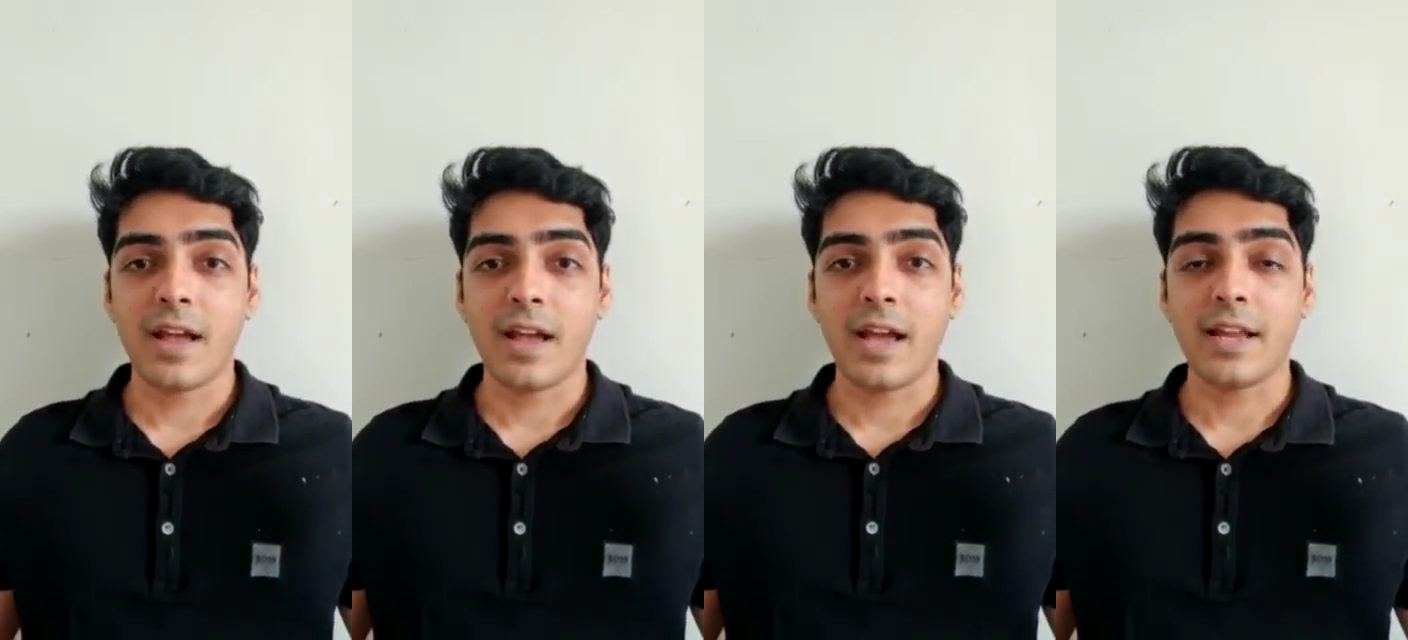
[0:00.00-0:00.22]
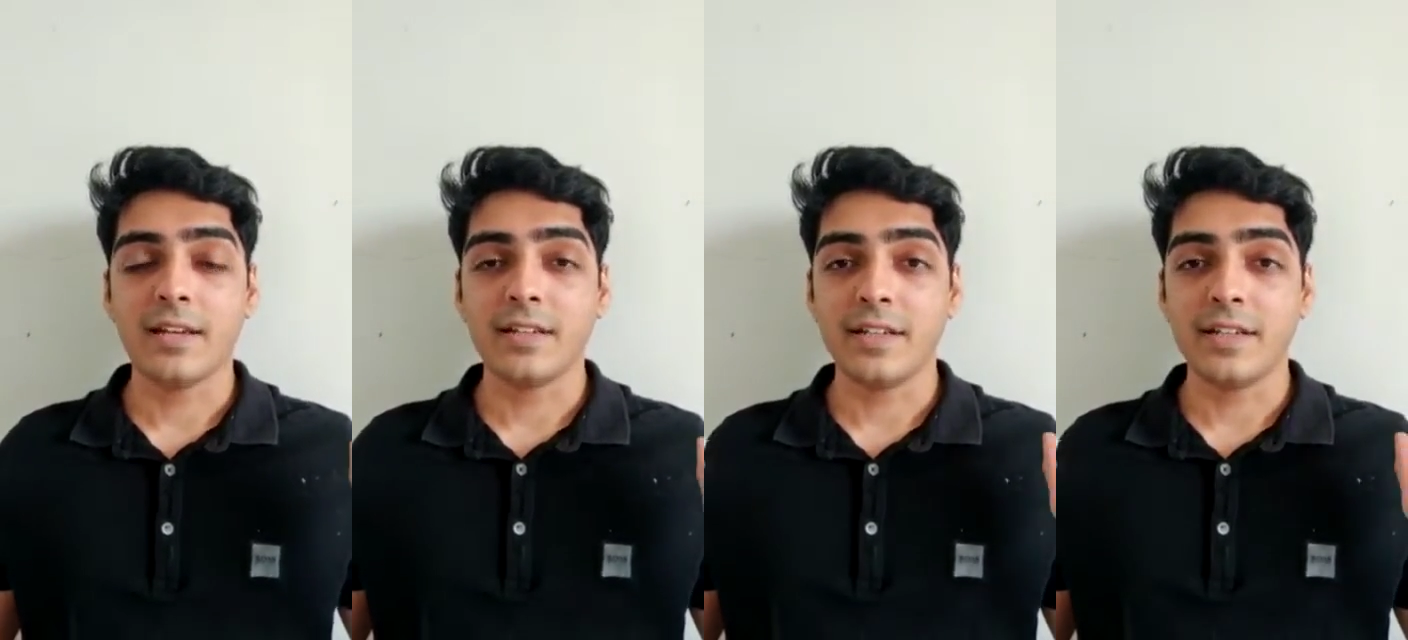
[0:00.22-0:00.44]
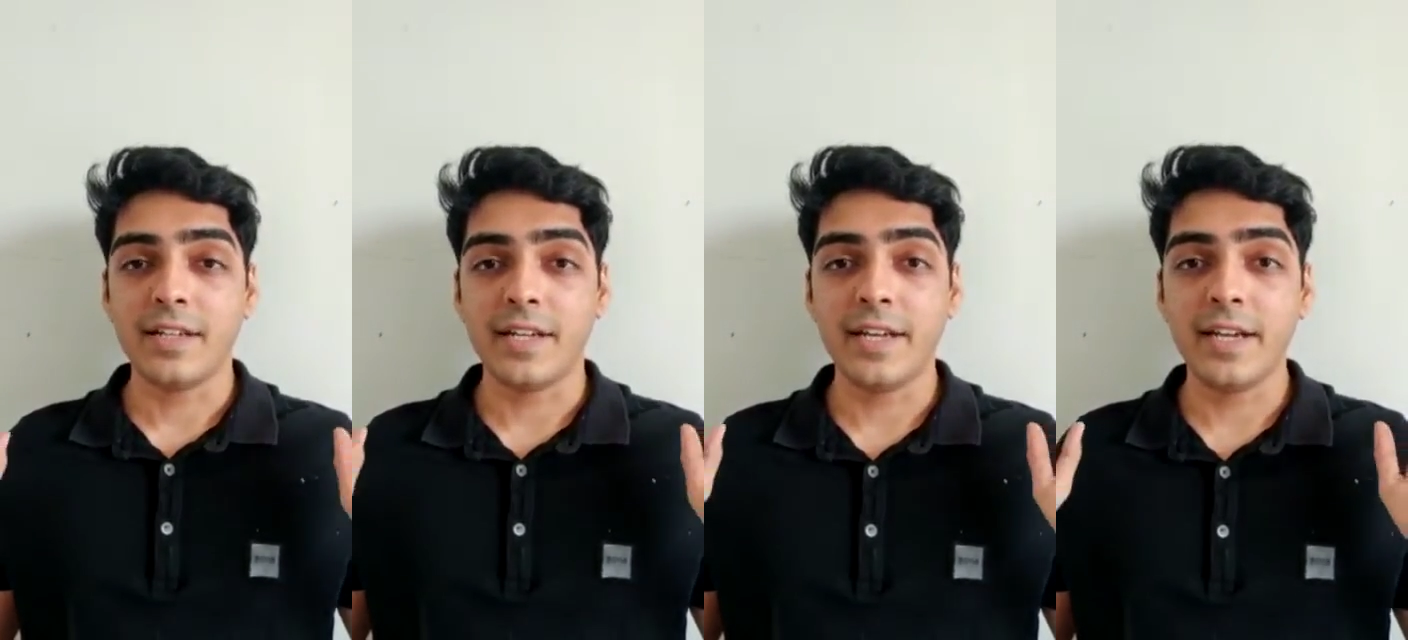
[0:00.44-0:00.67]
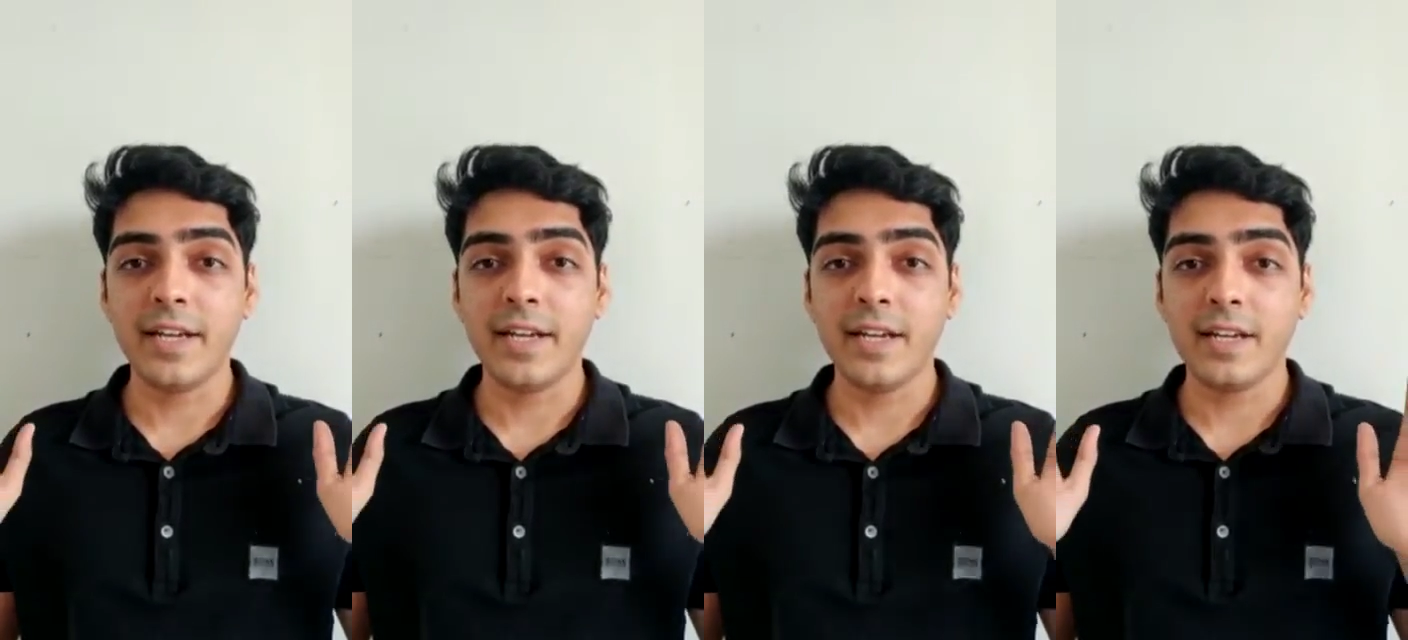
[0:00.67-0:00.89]
And
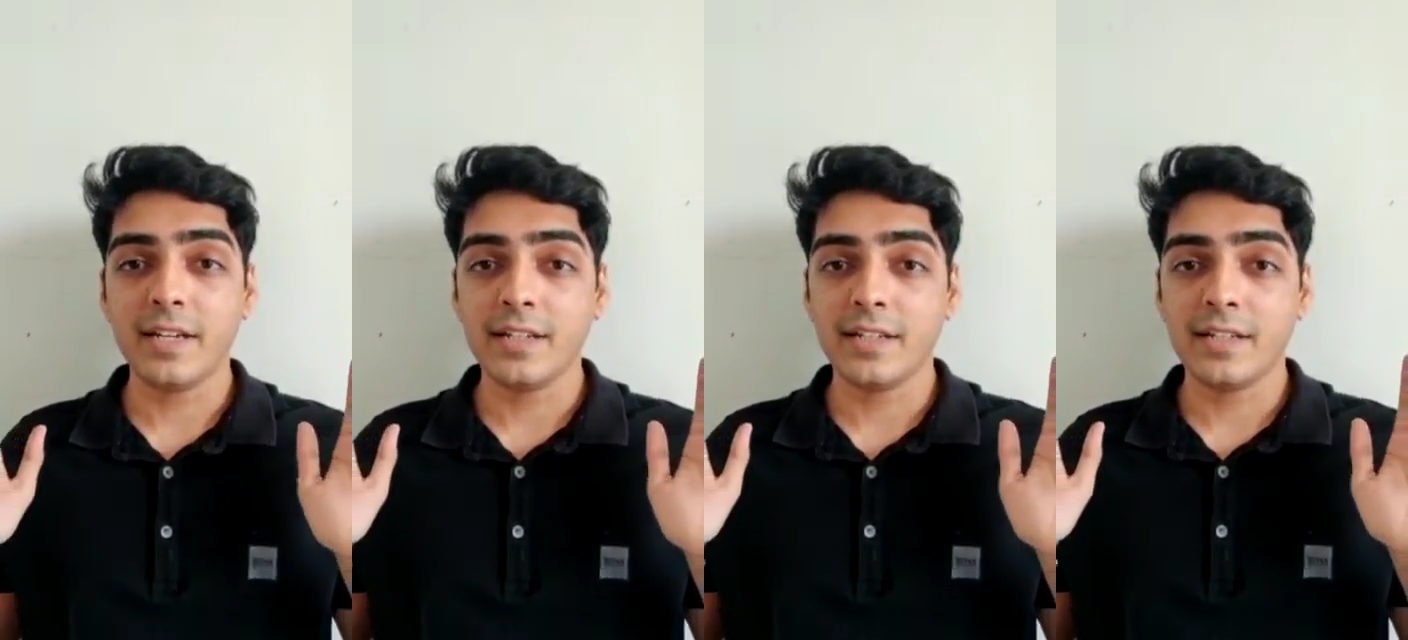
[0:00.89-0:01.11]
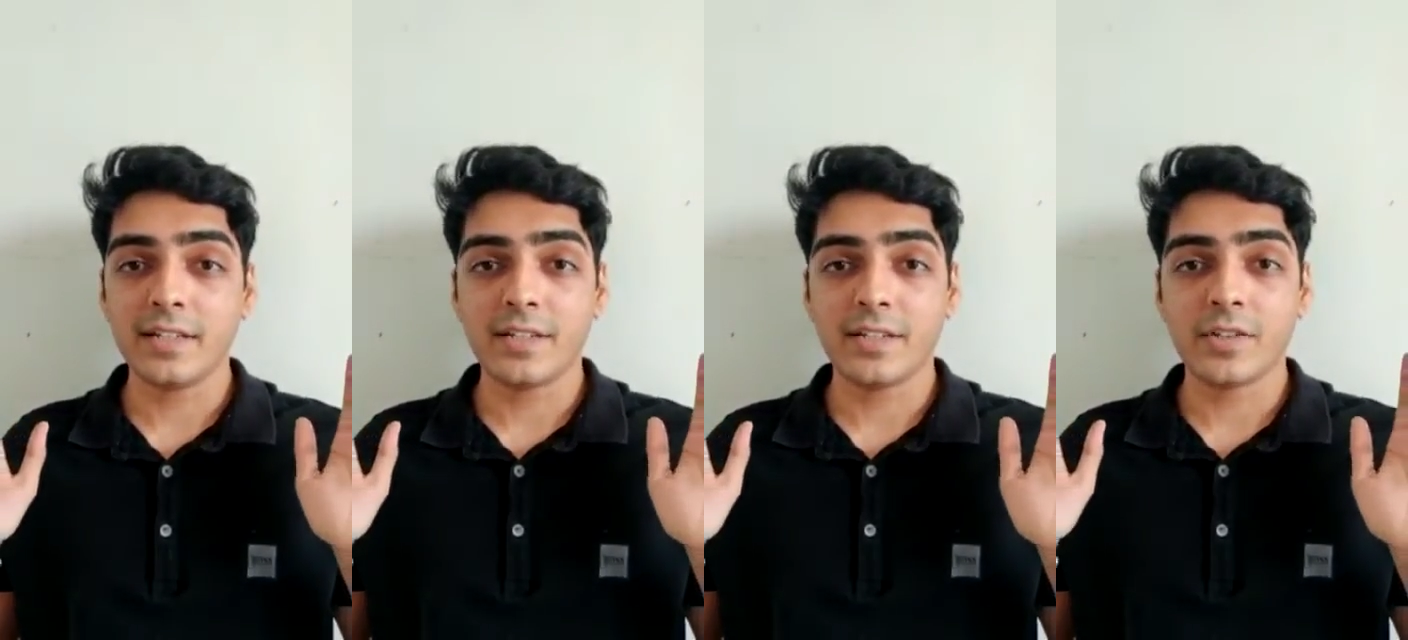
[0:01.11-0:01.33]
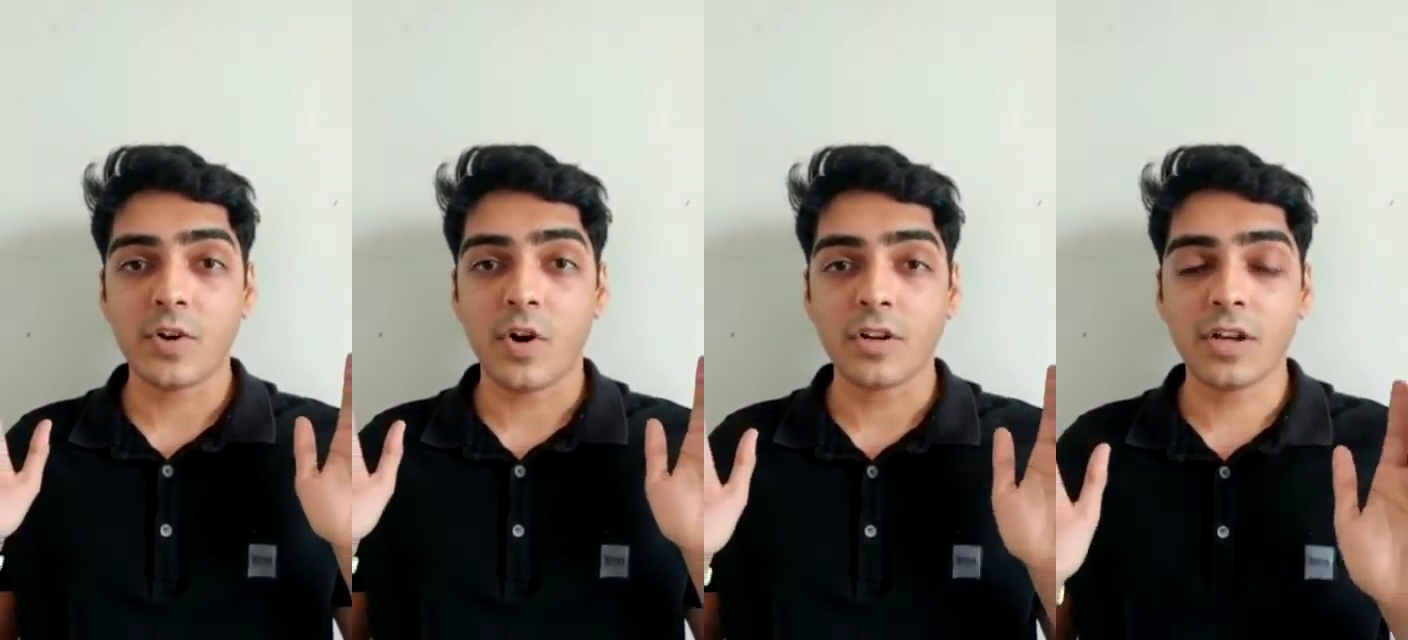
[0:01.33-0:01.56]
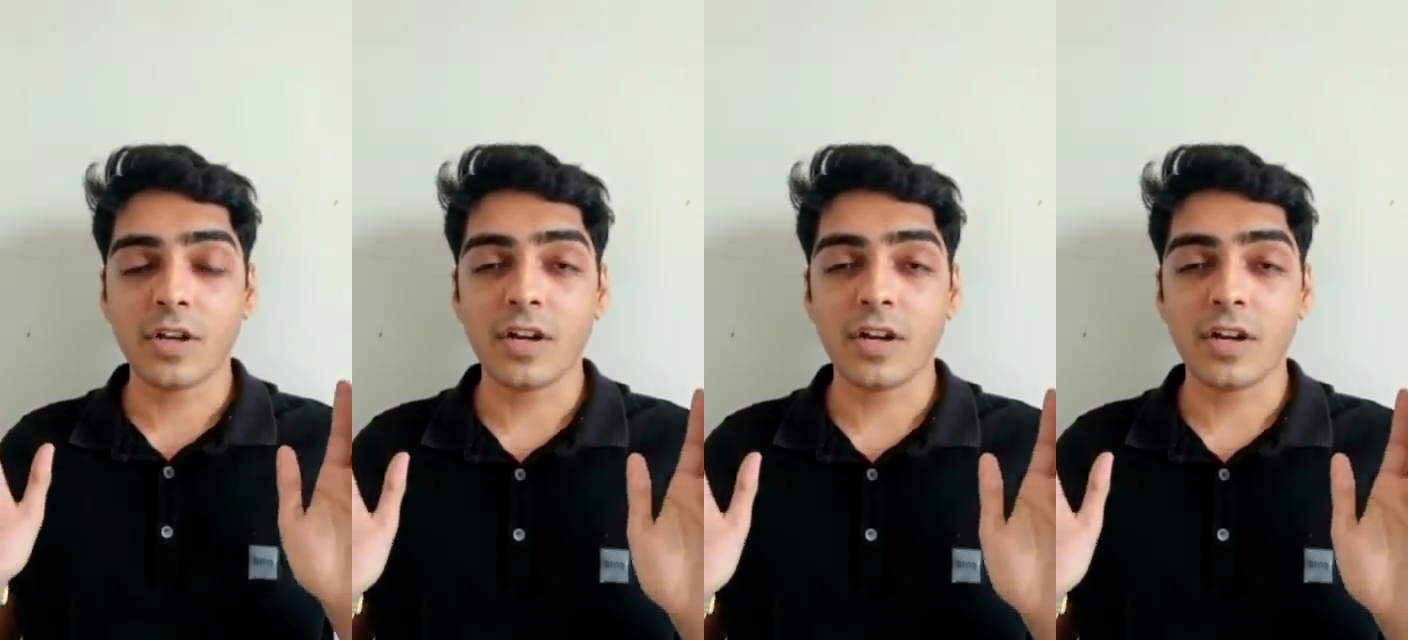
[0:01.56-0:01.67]
he taught